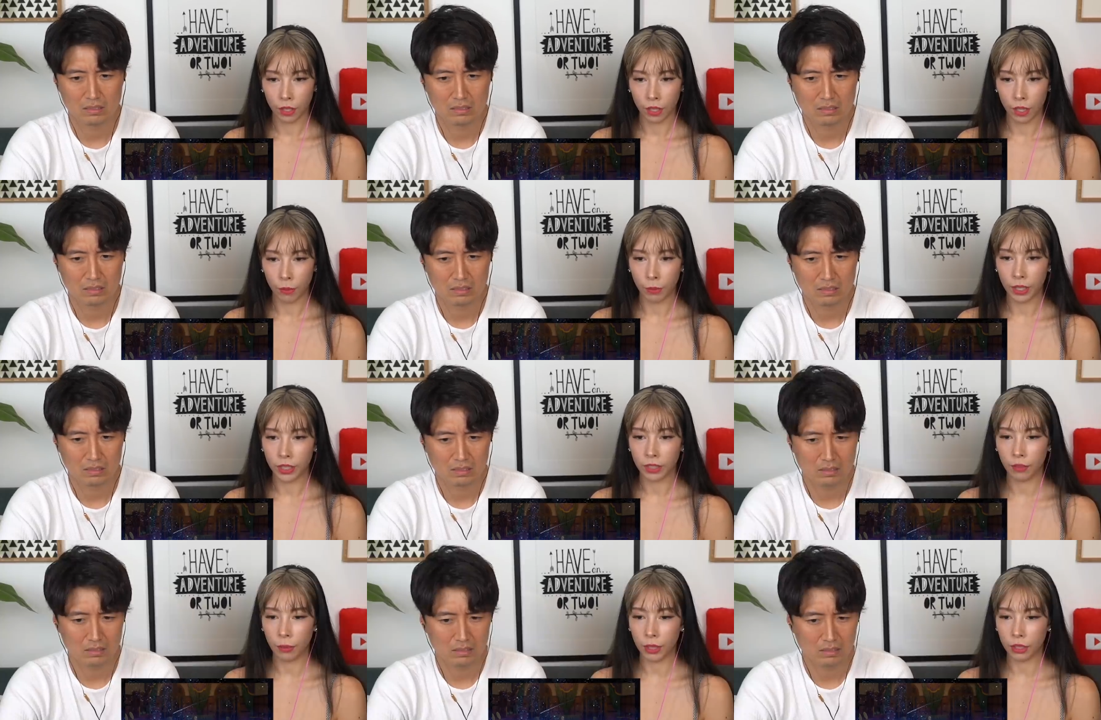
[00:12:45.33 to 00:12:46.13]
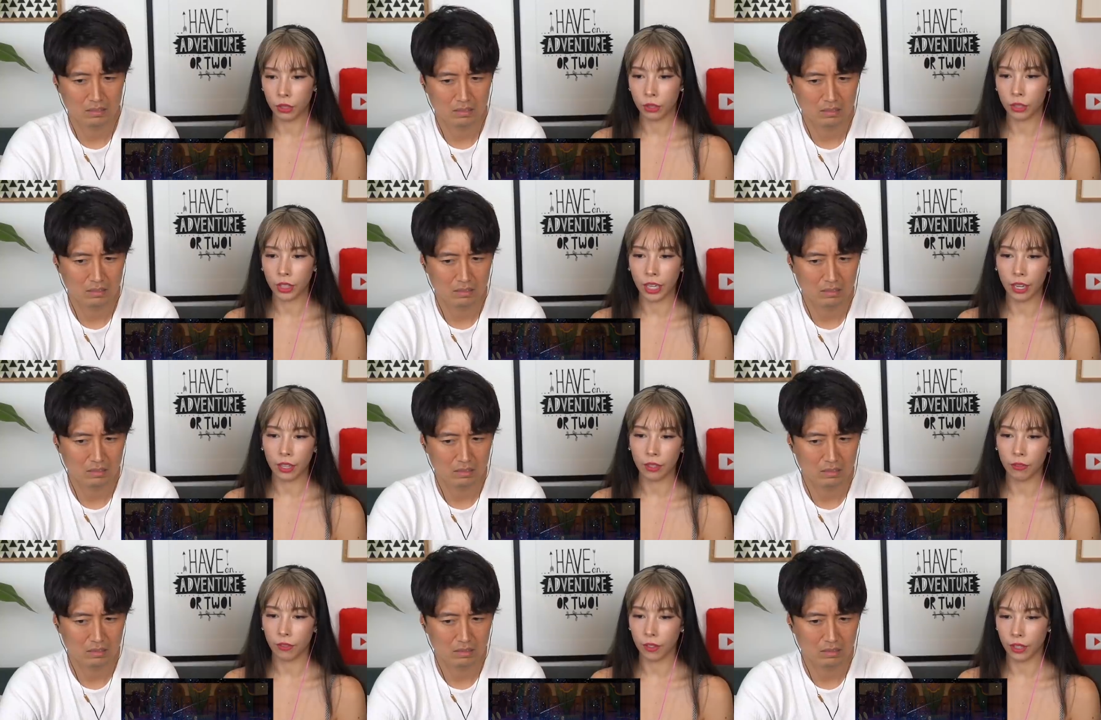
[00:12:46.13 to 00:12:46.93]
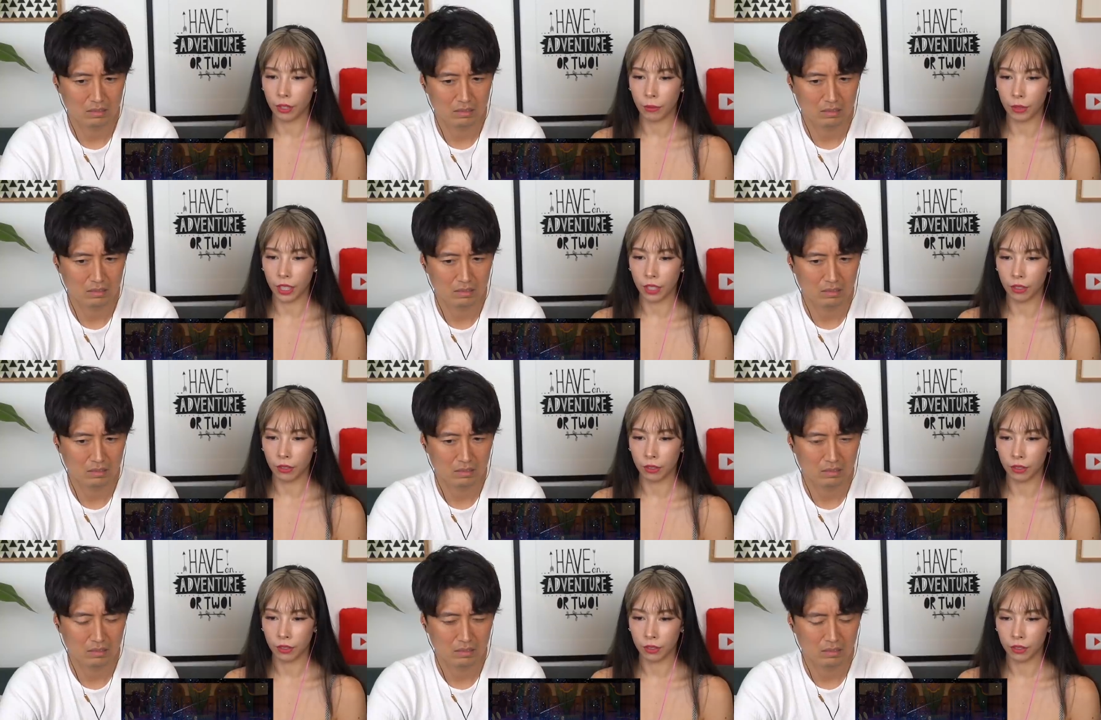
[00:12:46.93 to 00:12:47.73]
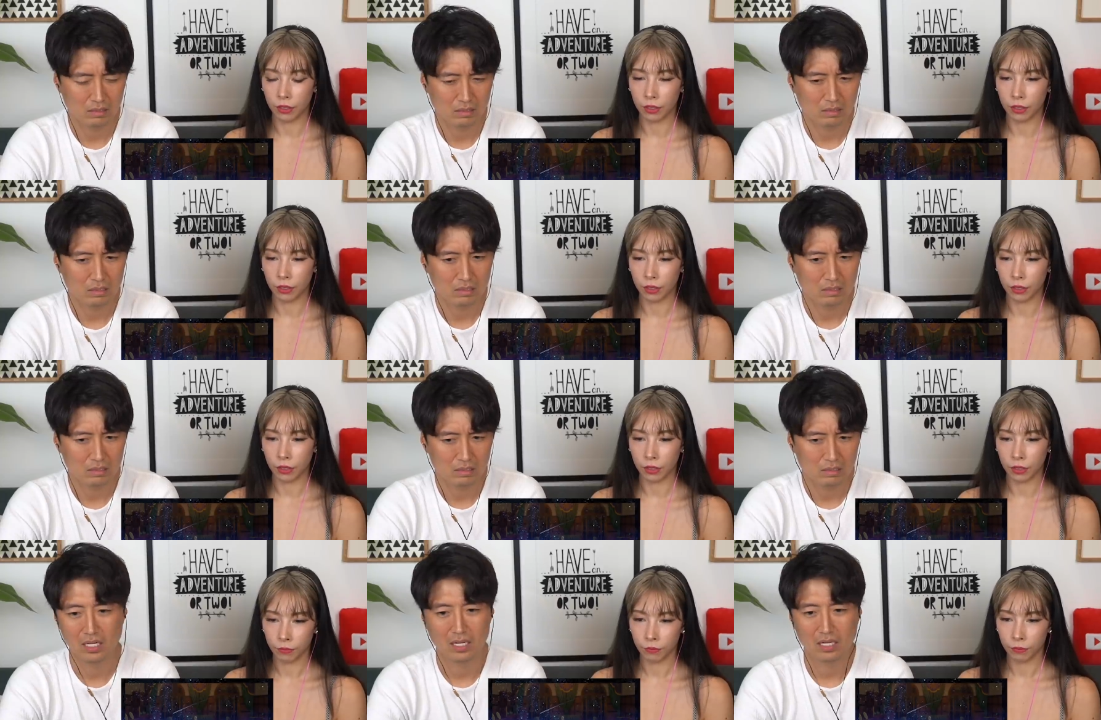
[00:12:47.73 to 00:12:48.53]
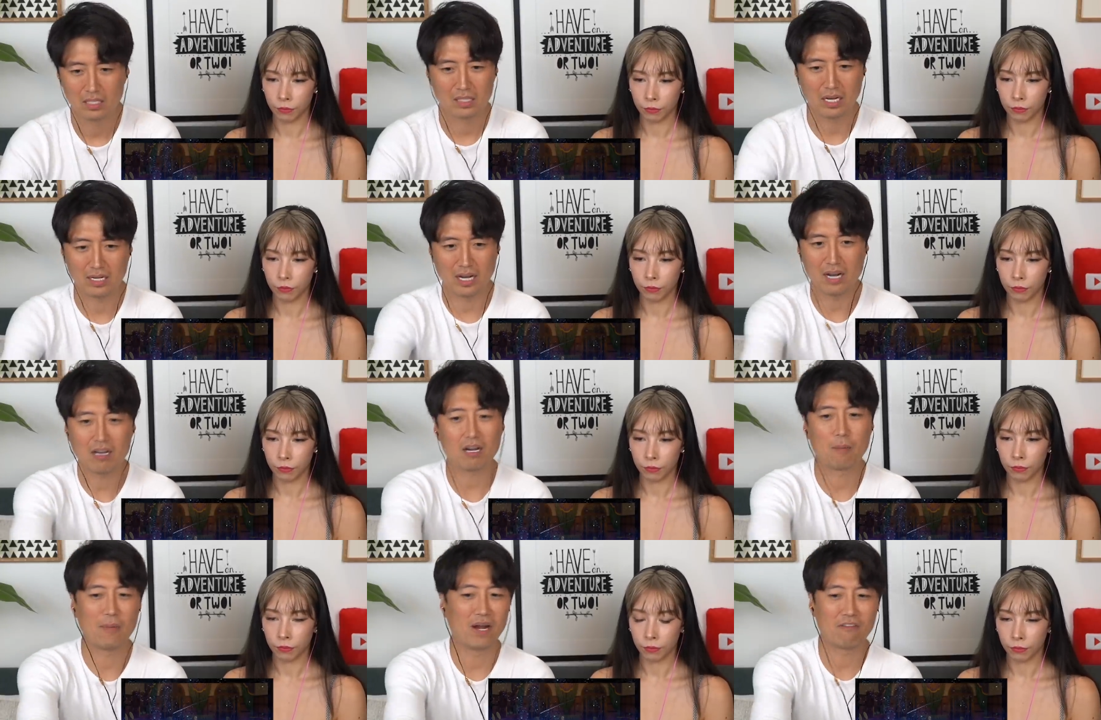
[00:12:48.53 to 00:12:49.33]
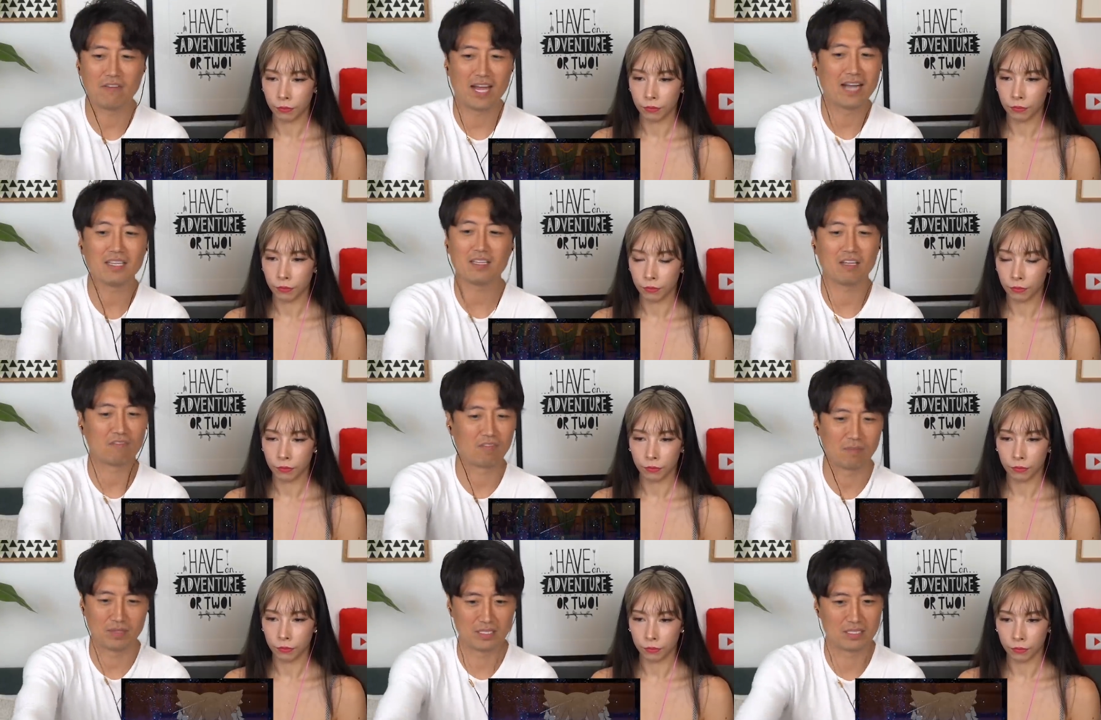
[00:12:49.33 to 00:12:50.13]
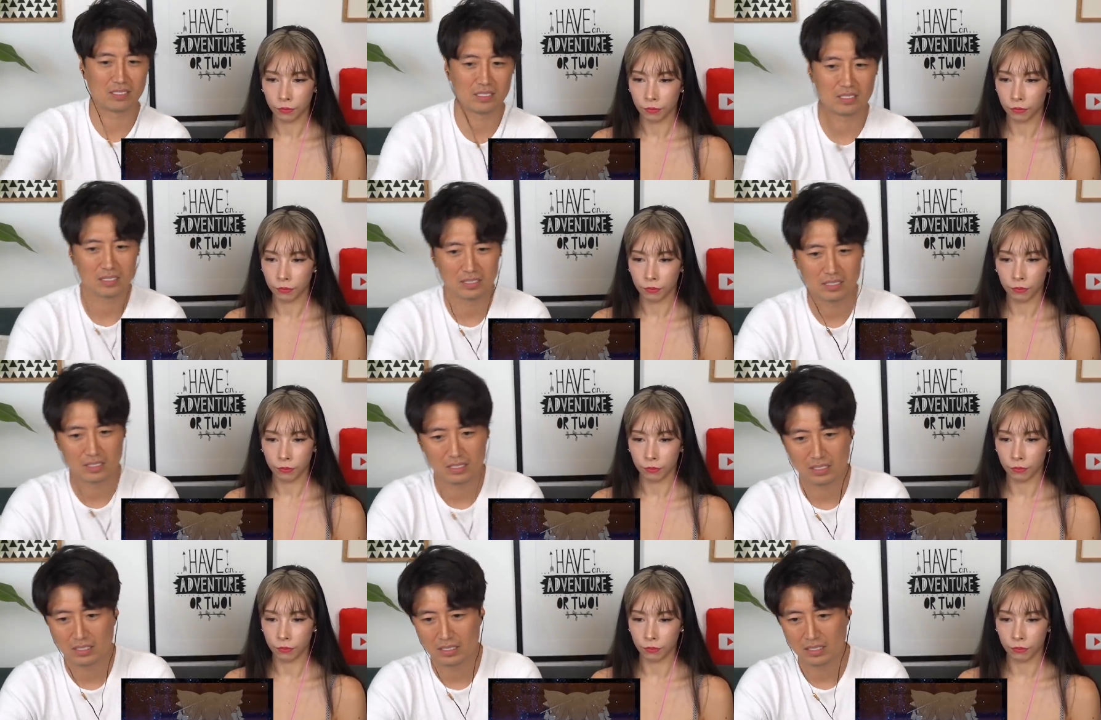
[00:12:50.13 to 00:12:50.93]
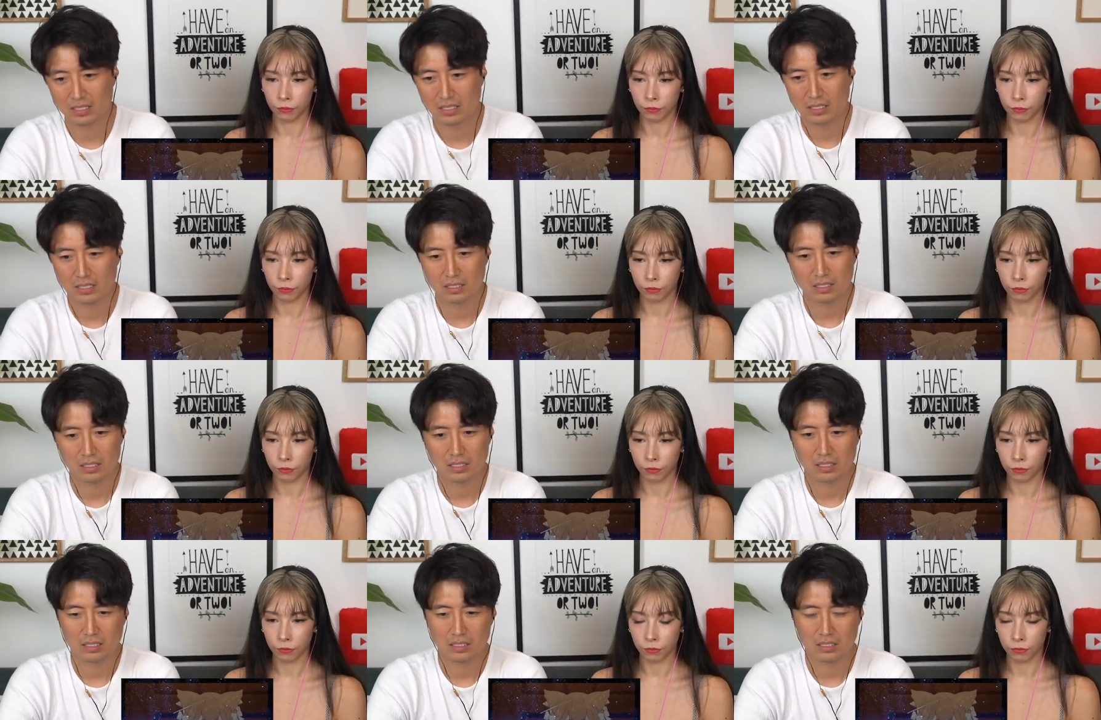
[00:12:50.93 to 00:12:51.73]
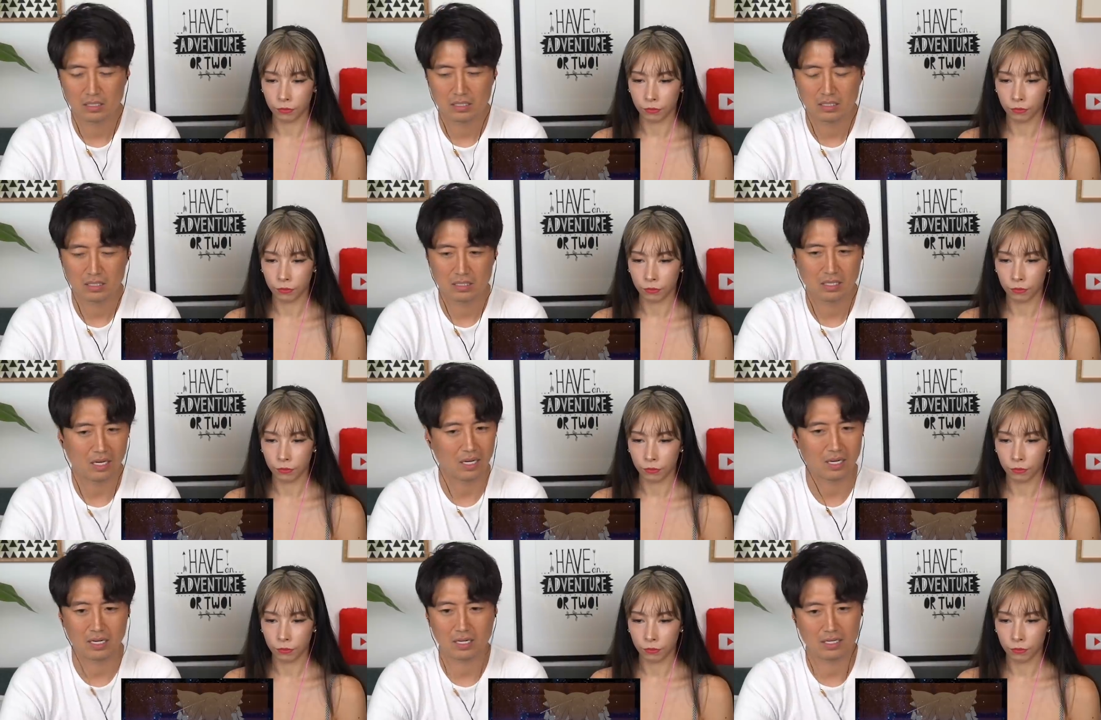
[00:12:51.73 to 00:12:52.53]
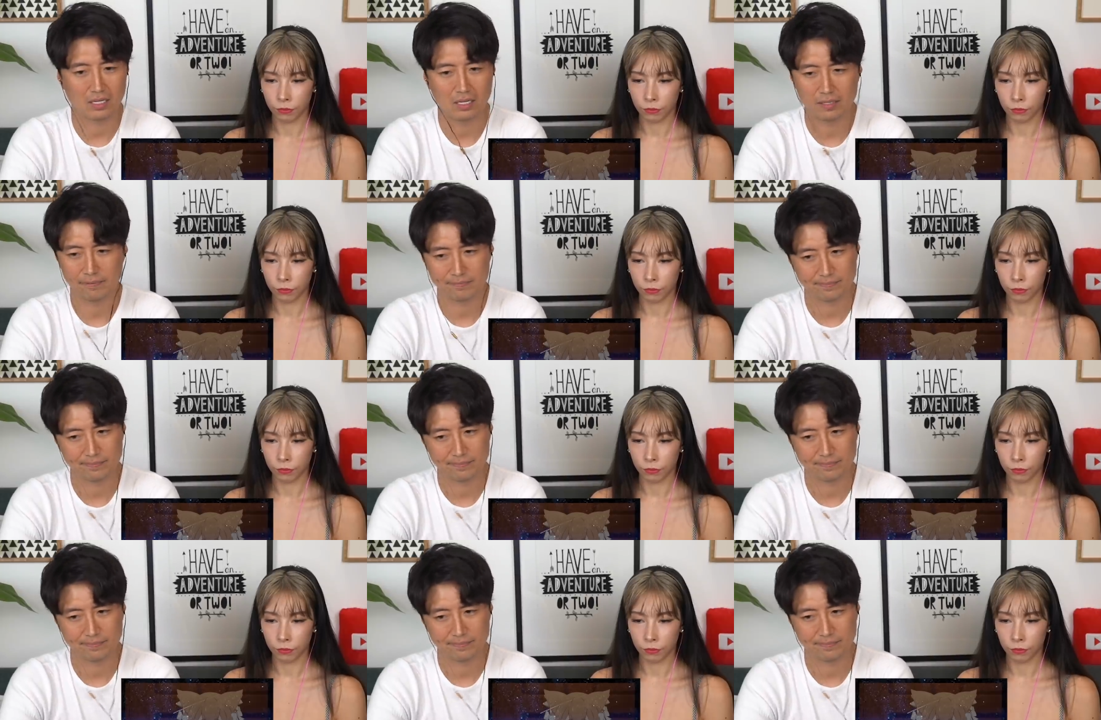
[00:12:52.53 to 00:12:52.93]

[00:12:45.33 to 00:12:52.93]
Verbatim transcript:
Speaker 1: It must have been too scary for them now.
Speaker 2: They're, they're not going to benefit anything from this. Mm-mm. Yeah, yeah.